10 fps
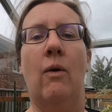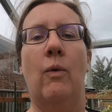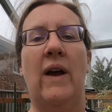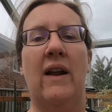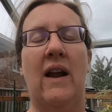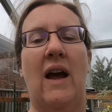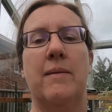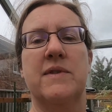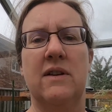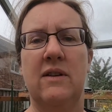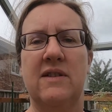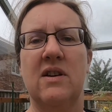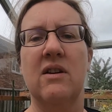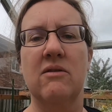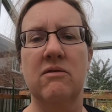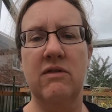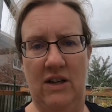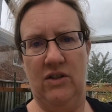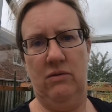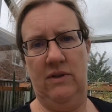we had an absolutely
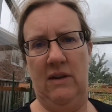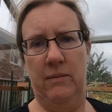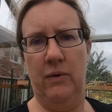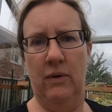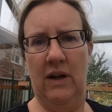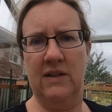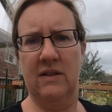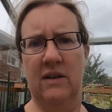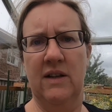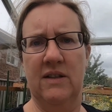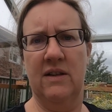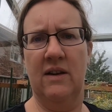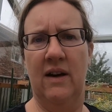torrential downpour last night.